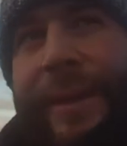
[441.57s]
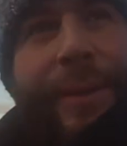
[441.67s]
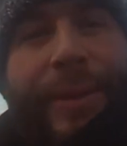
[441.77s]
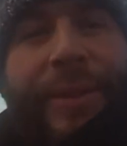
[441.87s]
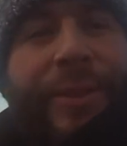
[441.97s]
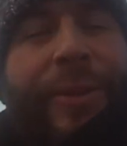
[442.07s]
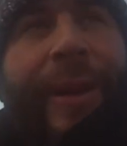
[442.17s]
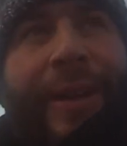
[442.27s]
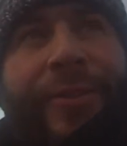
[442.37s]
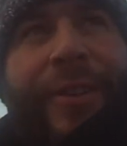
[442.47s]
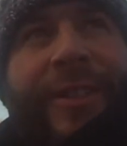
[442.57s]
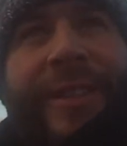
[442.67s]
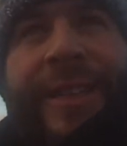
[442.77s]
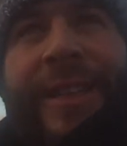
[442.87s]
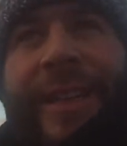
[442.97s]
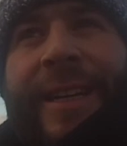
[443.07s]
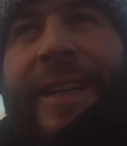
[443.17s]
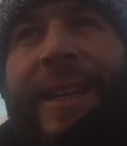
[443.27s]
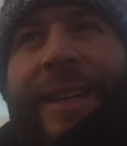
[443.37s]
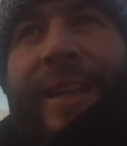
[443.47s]
which is quite interesting,
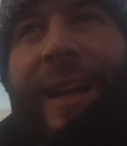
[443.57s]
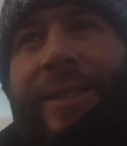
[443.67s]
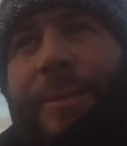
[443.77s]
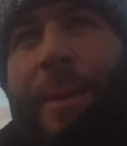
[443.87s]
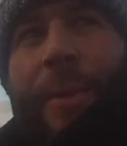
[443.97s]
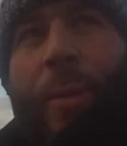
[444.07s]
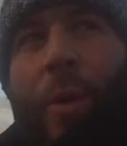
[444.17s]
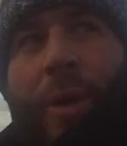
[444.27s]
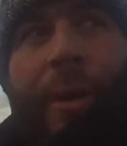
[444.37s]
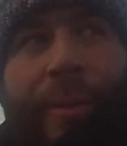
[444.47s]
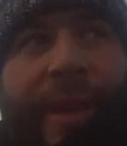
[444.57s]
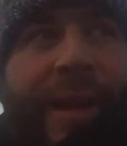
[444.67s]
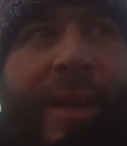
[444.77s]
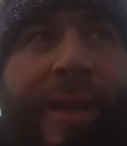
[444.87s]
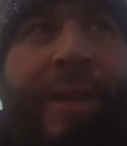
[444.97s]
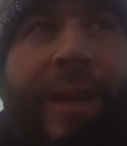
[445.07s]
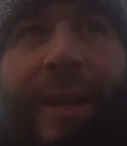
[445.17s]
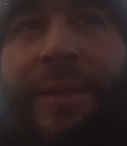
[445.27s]
to actually maybe walk up there. And